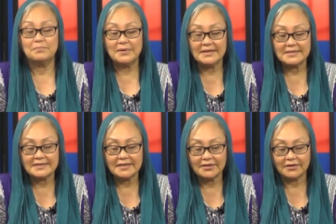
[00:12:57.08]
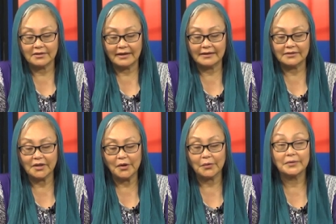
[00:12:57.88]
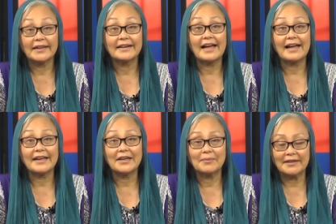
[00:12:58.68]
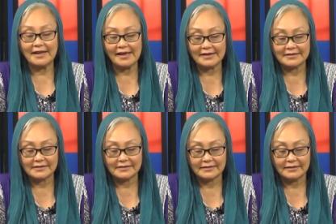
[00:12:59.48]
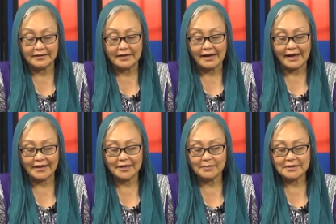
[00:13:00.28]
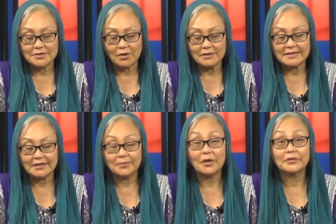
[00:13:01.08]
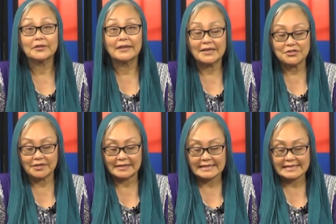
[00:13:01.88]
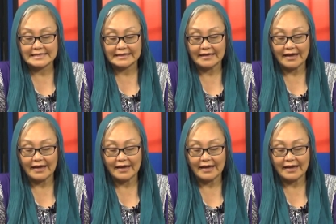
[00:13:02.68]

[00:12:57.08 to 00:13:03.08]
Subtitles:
Be still and know that I am God. I am exalted among the nations.